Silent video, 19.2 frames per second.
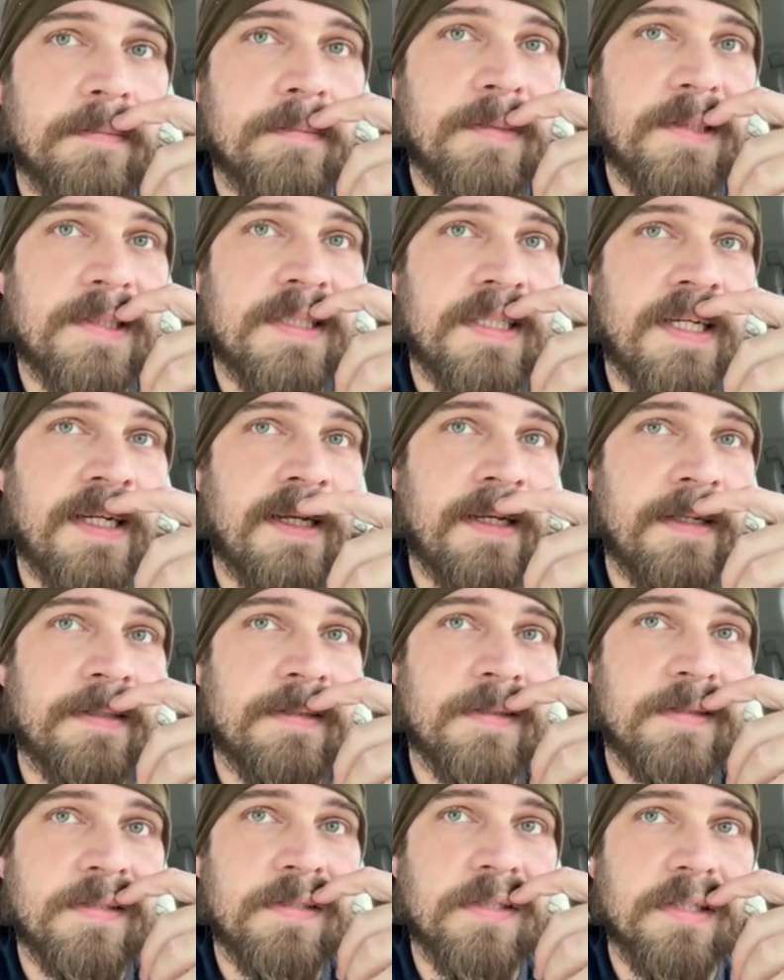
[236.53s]
But today
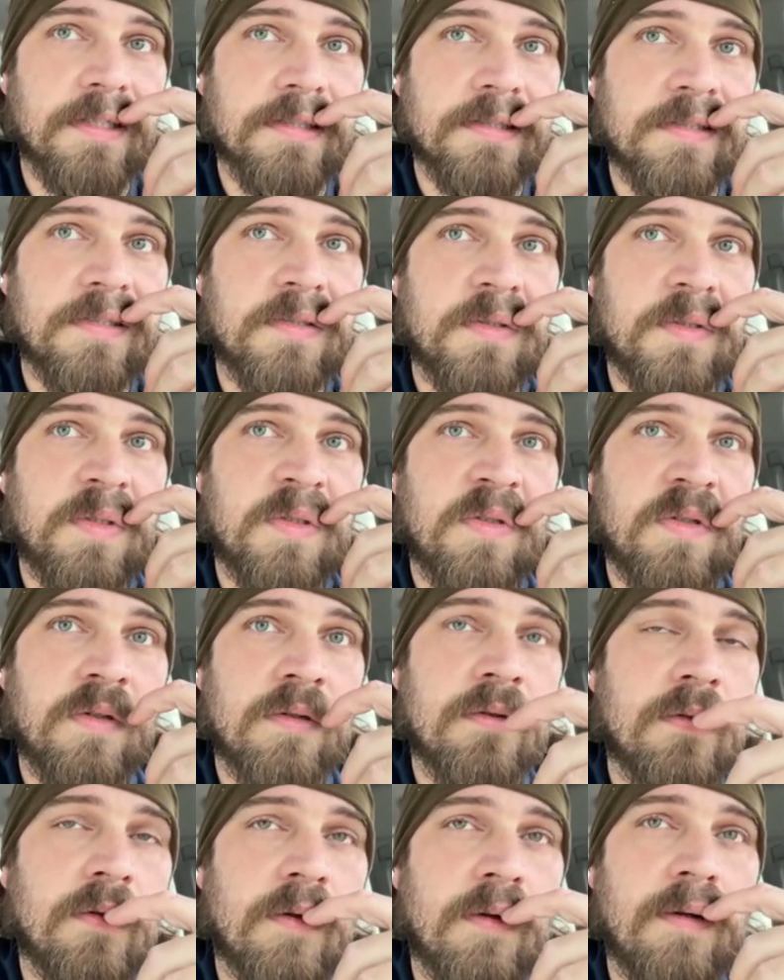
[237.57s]
is just,
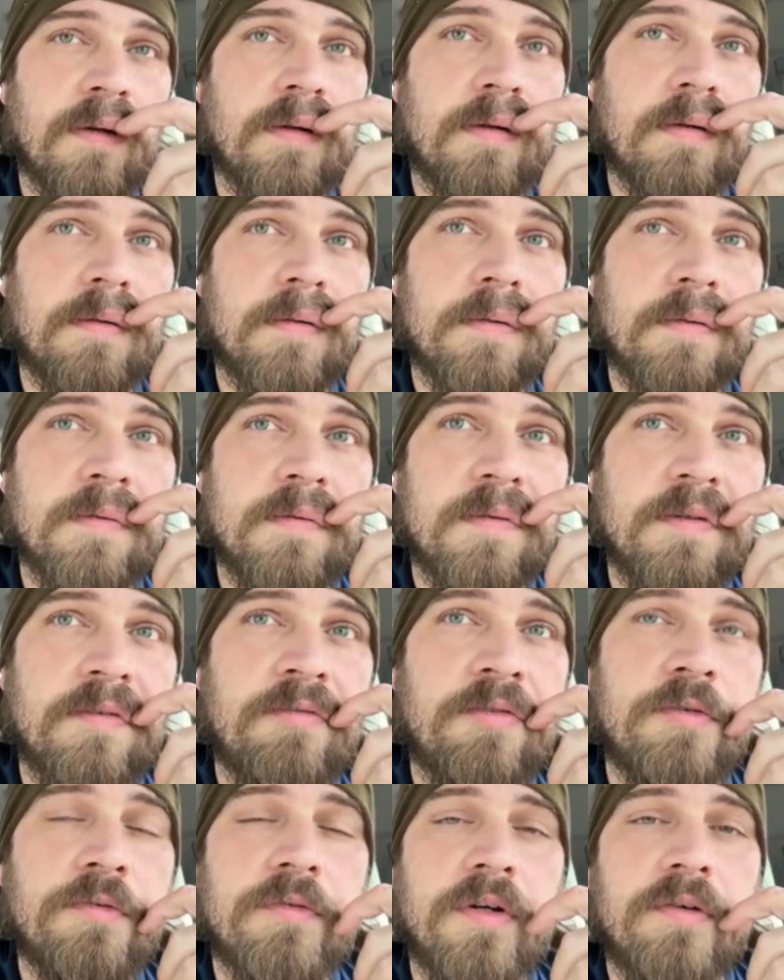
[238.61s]

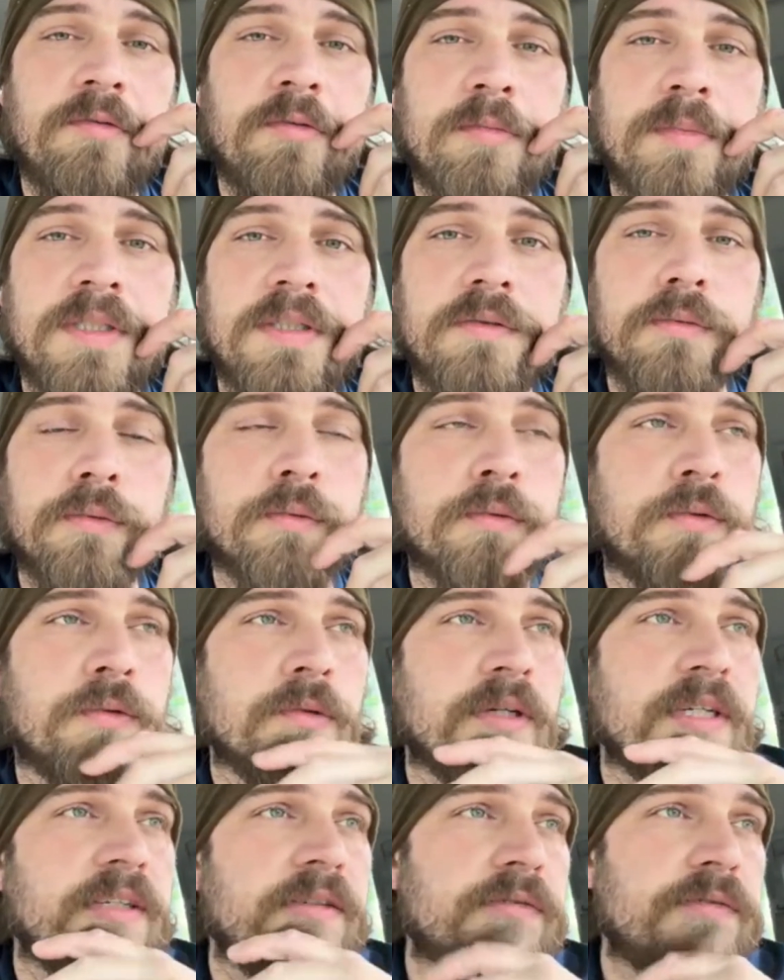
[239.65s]
if you've ever been through
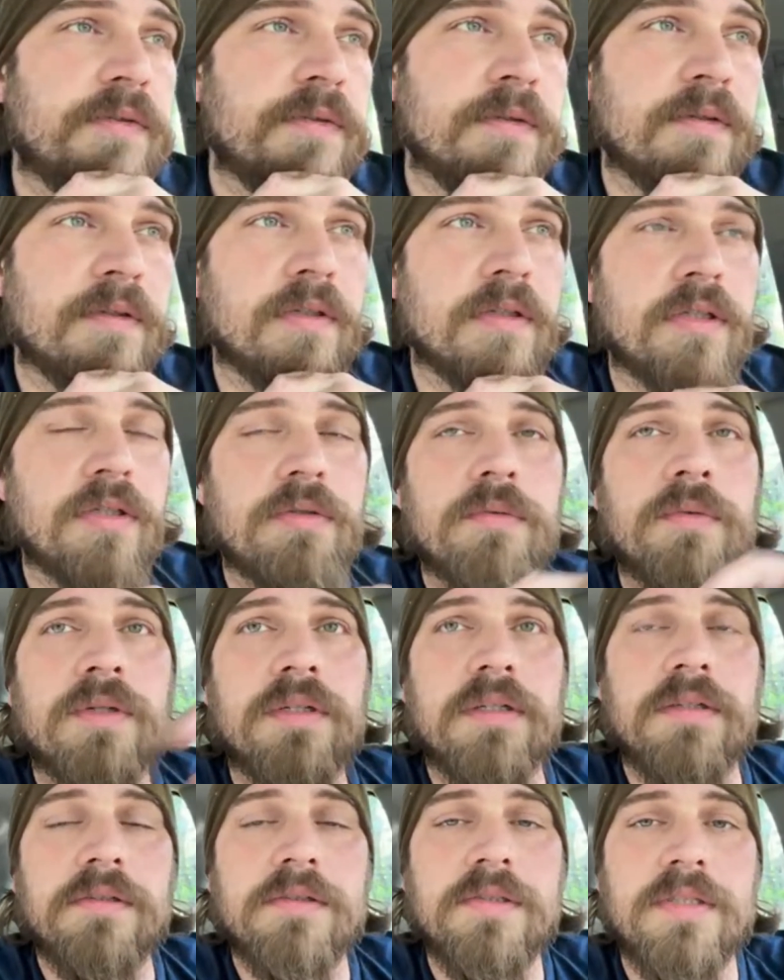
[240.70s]
grief, you
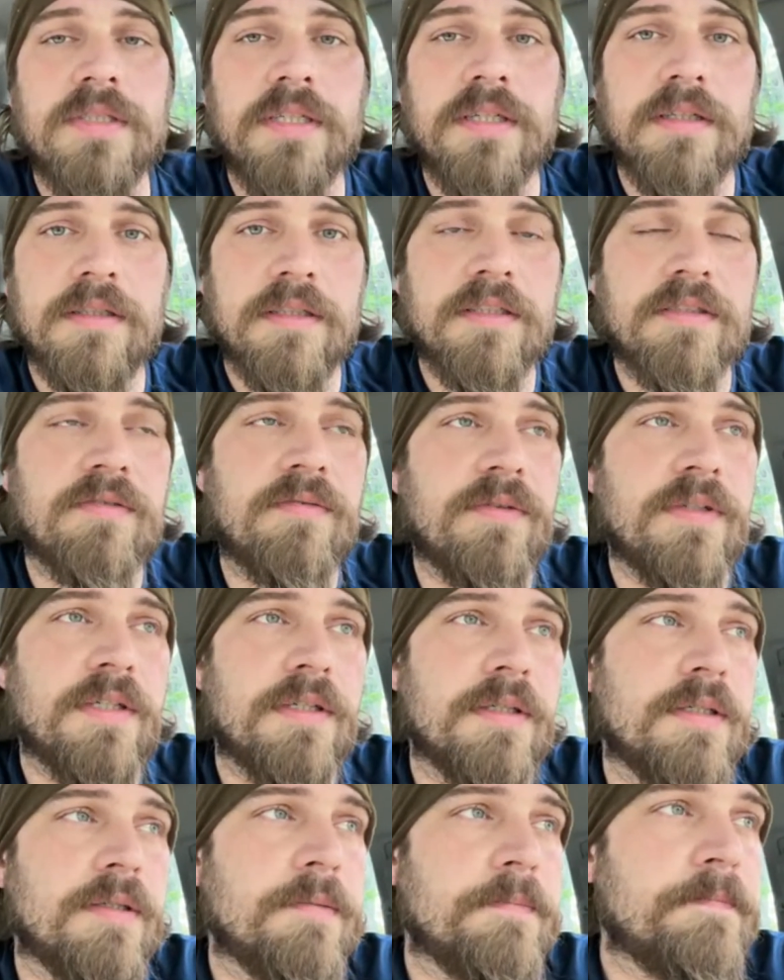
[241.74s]
understand this feeling.